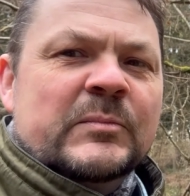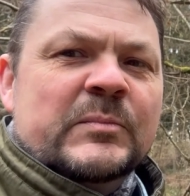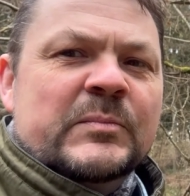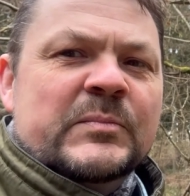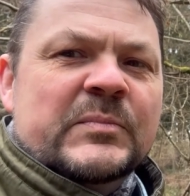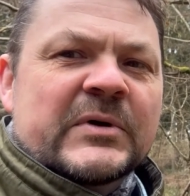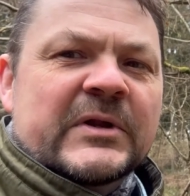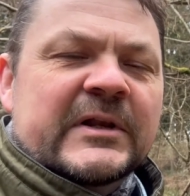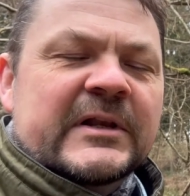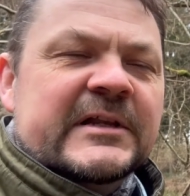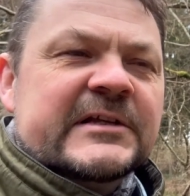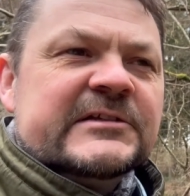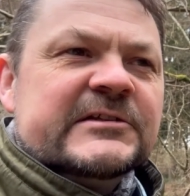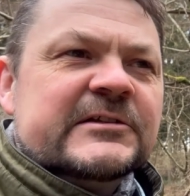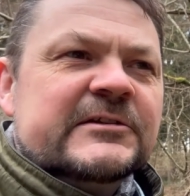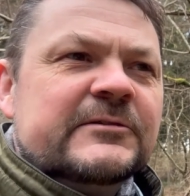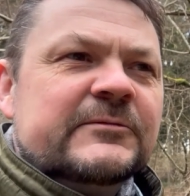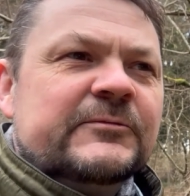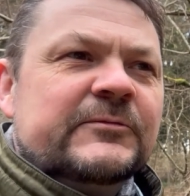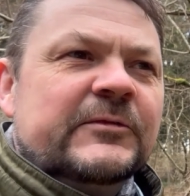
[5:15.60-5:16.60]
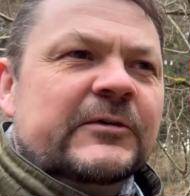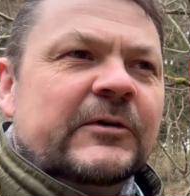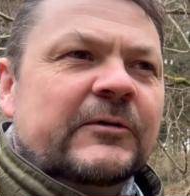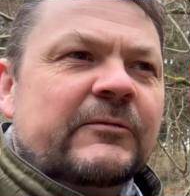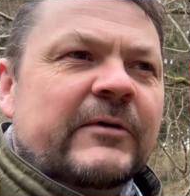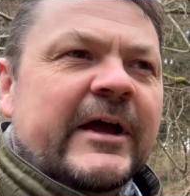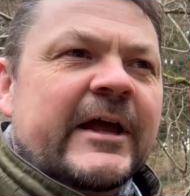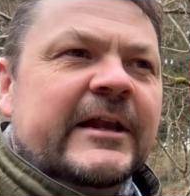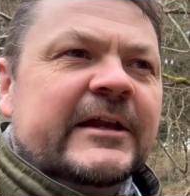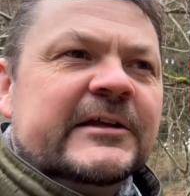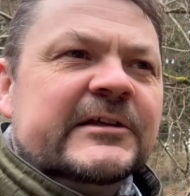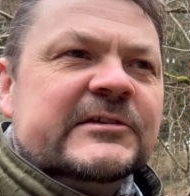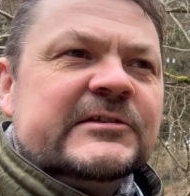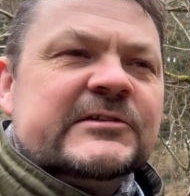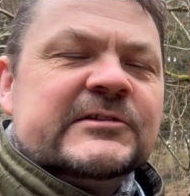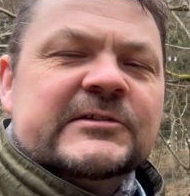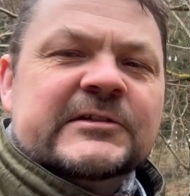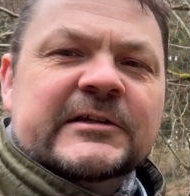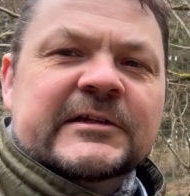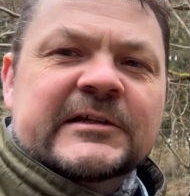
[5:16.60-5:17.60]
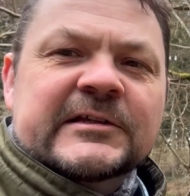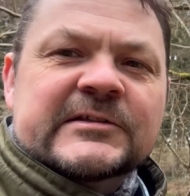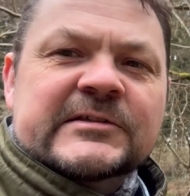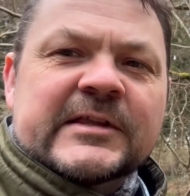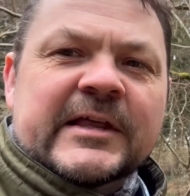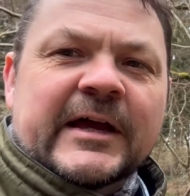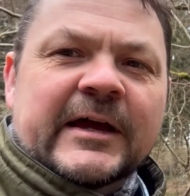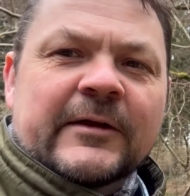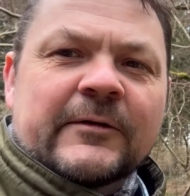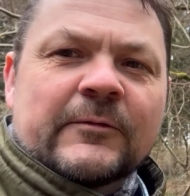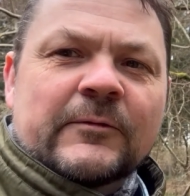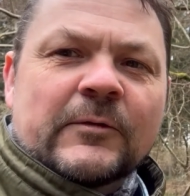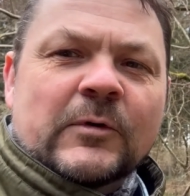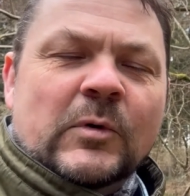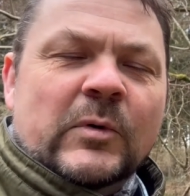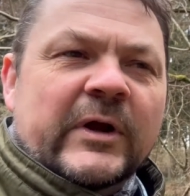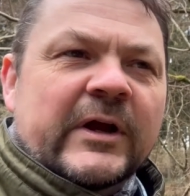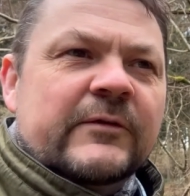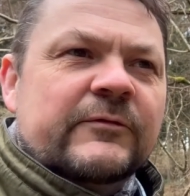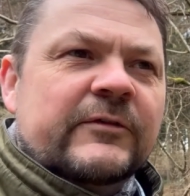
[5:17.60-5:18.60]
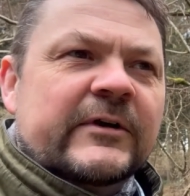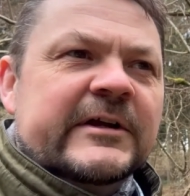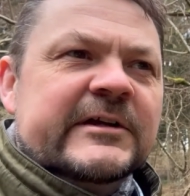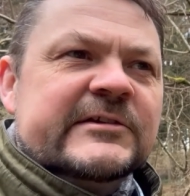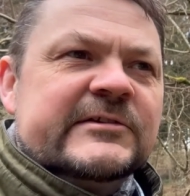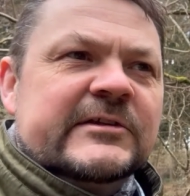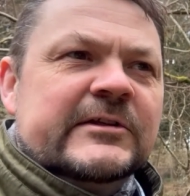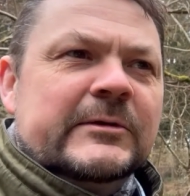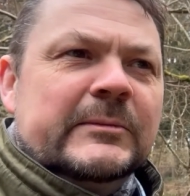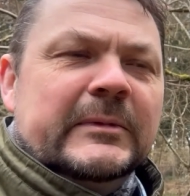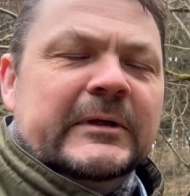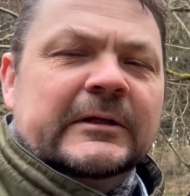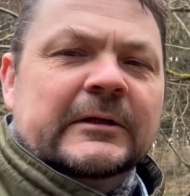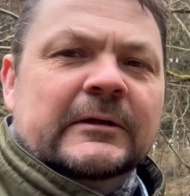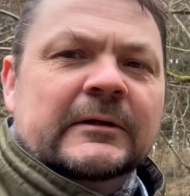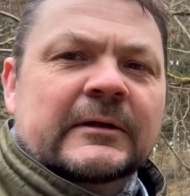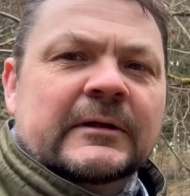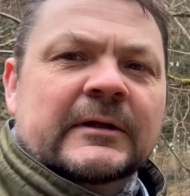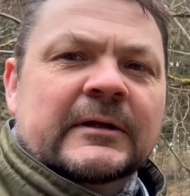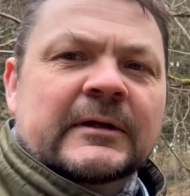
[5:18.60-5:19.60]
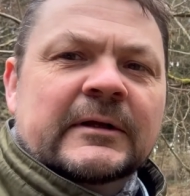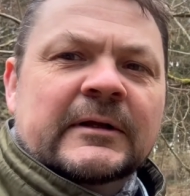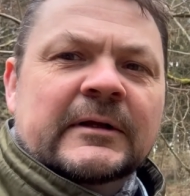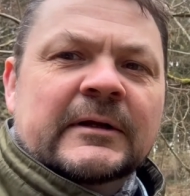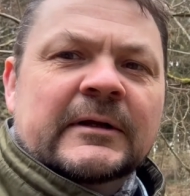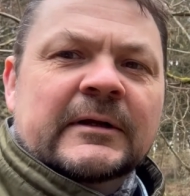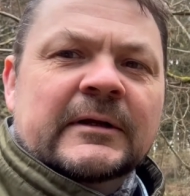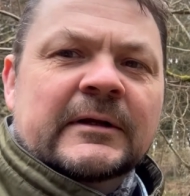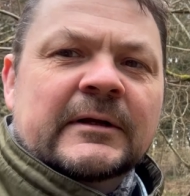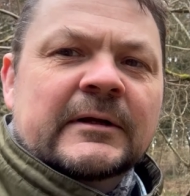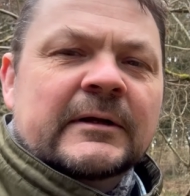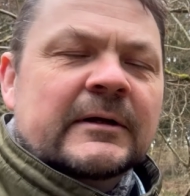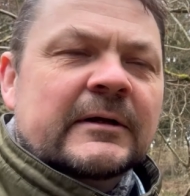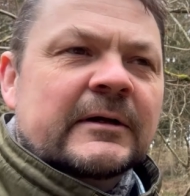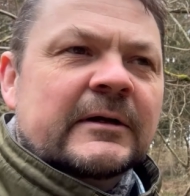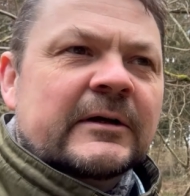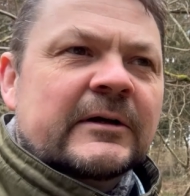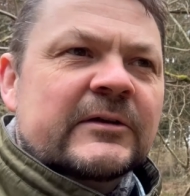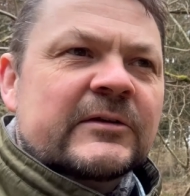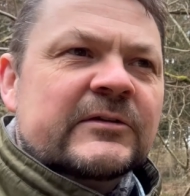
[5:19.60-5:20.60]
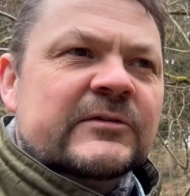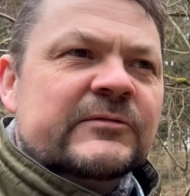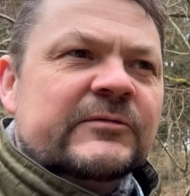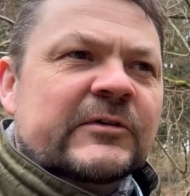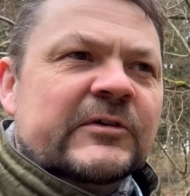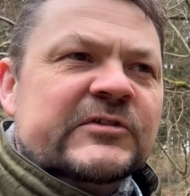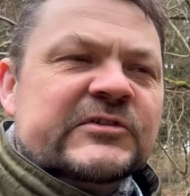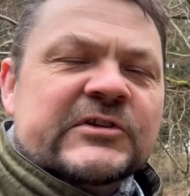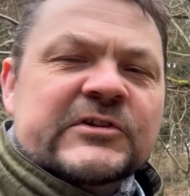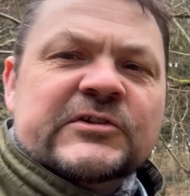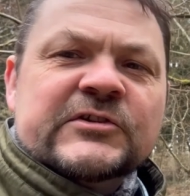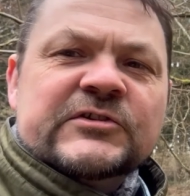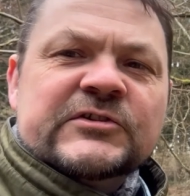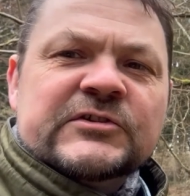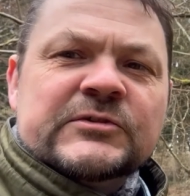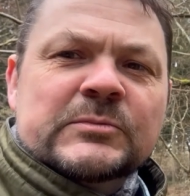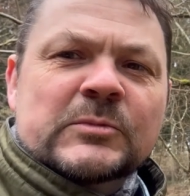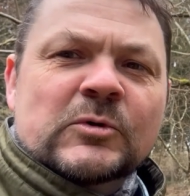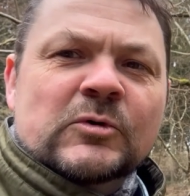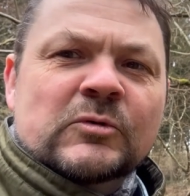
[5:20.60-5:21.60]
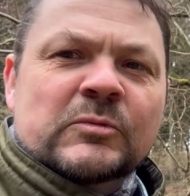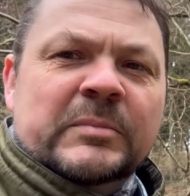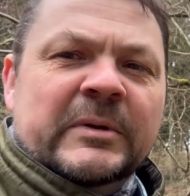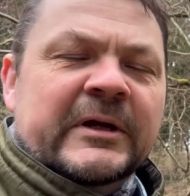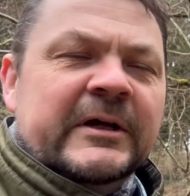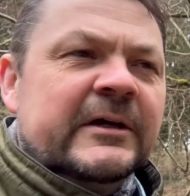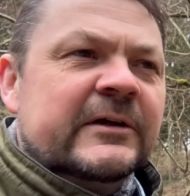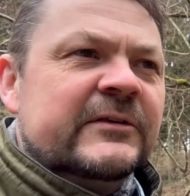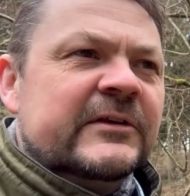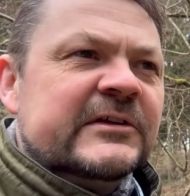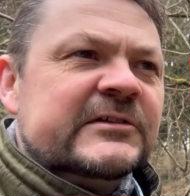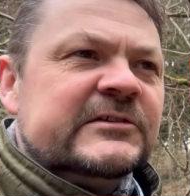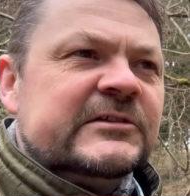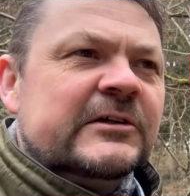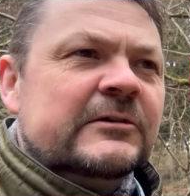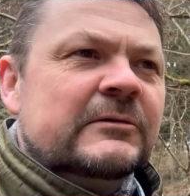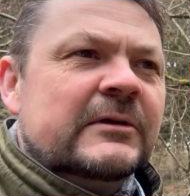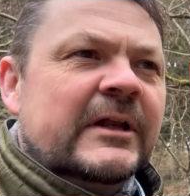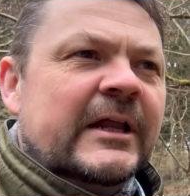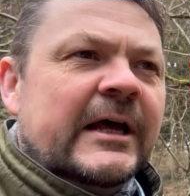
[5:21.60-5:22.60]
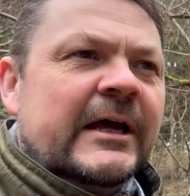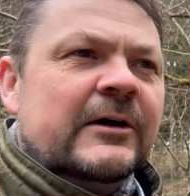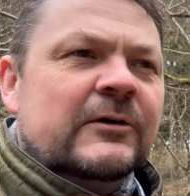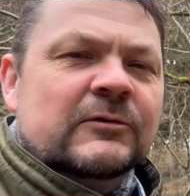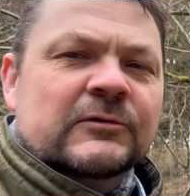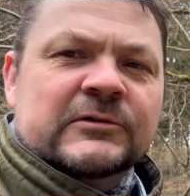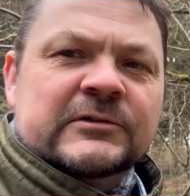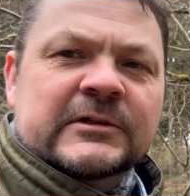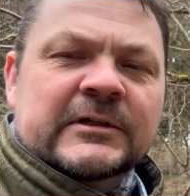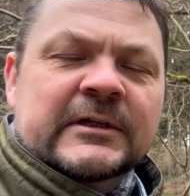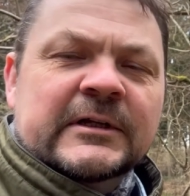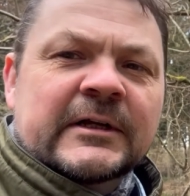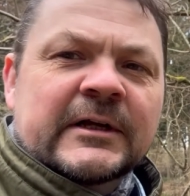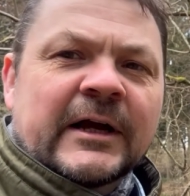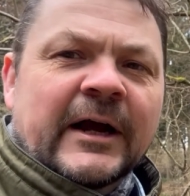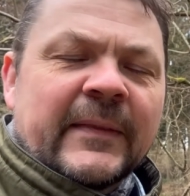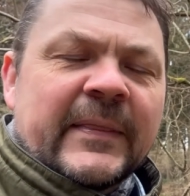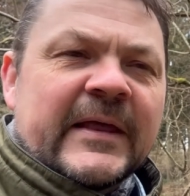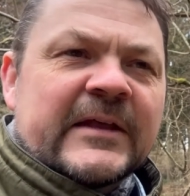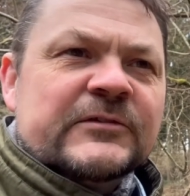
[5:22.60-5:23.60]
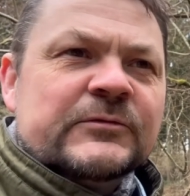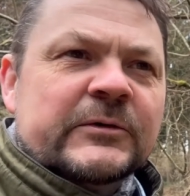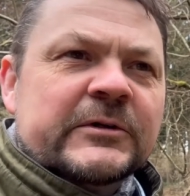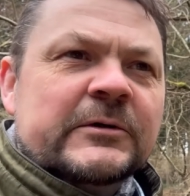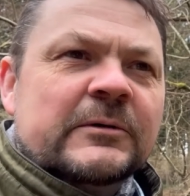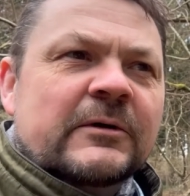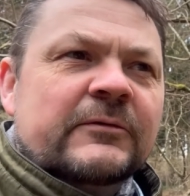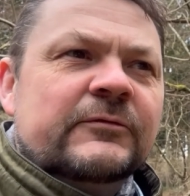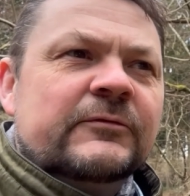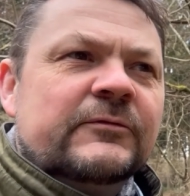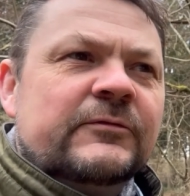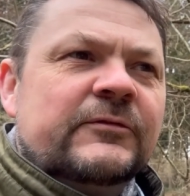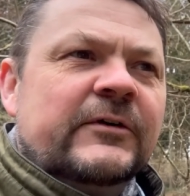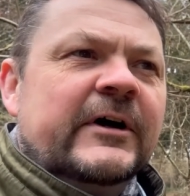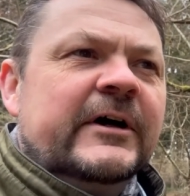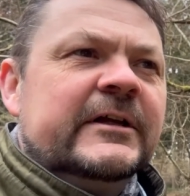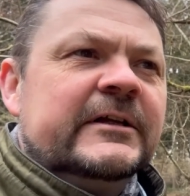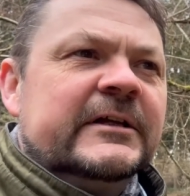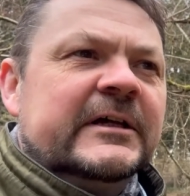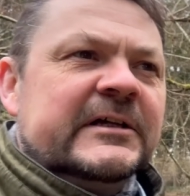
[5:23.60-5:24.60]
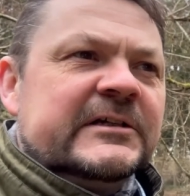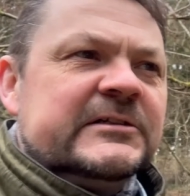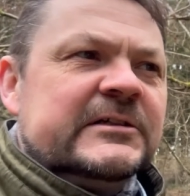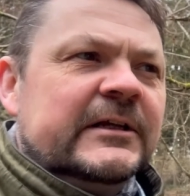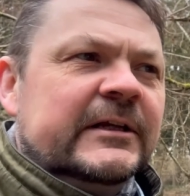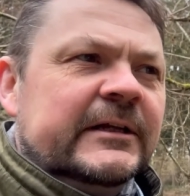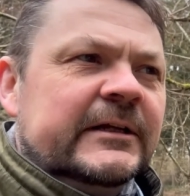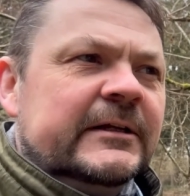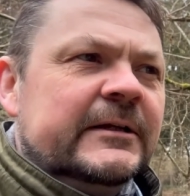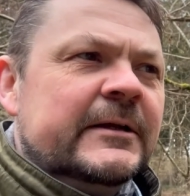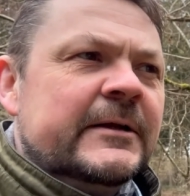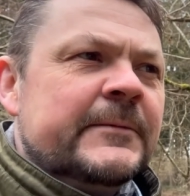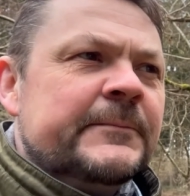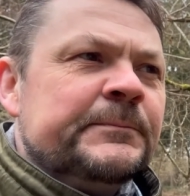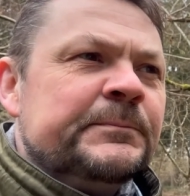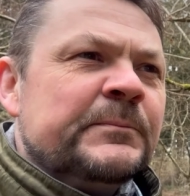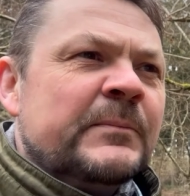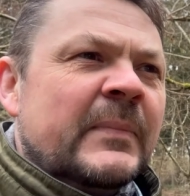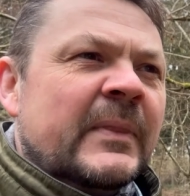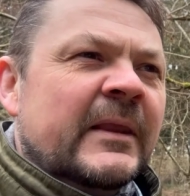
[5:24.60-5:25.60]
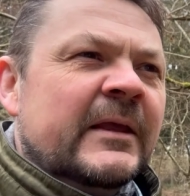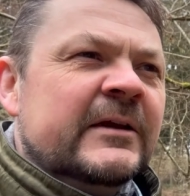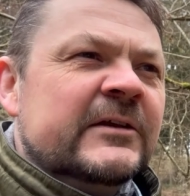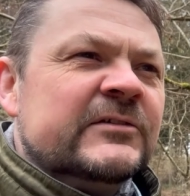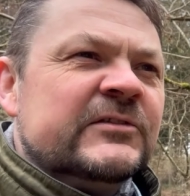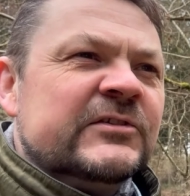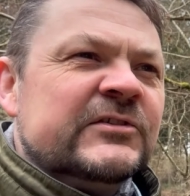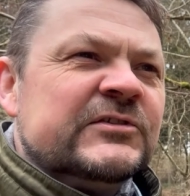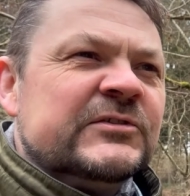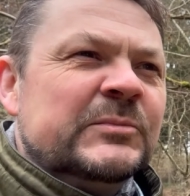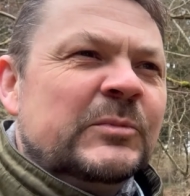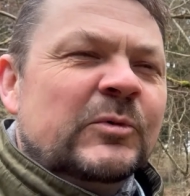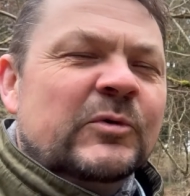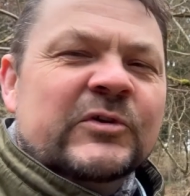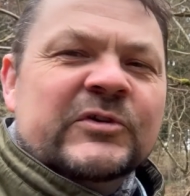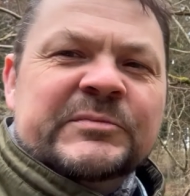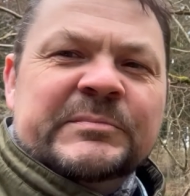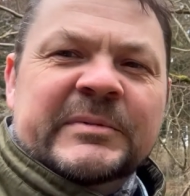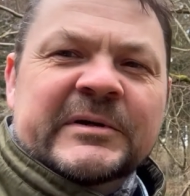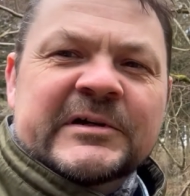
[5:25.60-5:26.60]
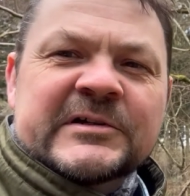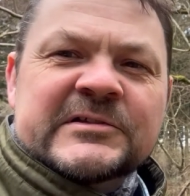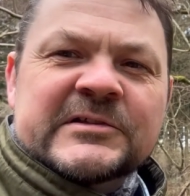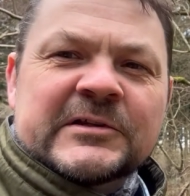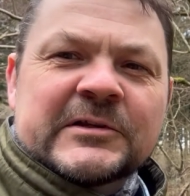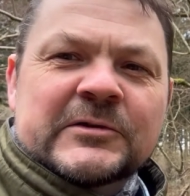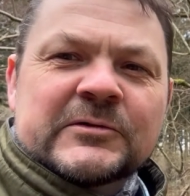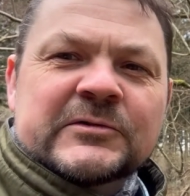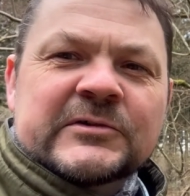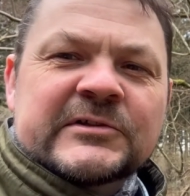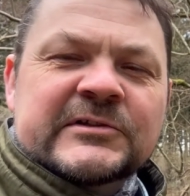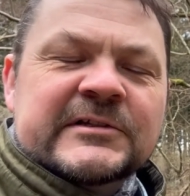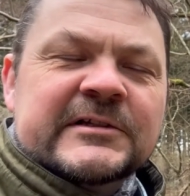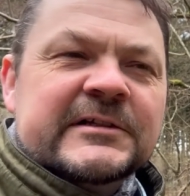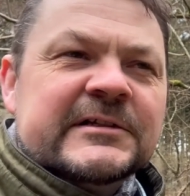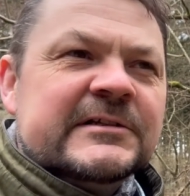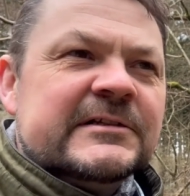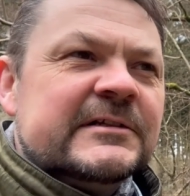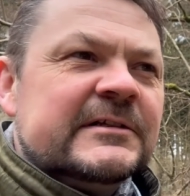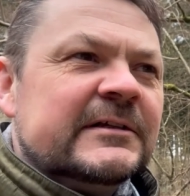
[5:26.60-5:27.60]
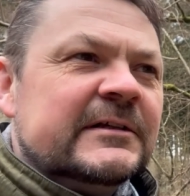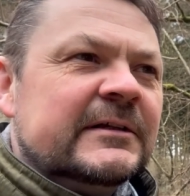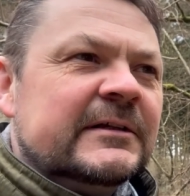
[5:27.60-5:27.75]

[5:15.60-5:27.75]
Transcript: But listen, for a wren, it's that quick phrase in the middle. For such a small bird, they're so loud. And that's what you often find, actually, is the smallest birds are the noisiest.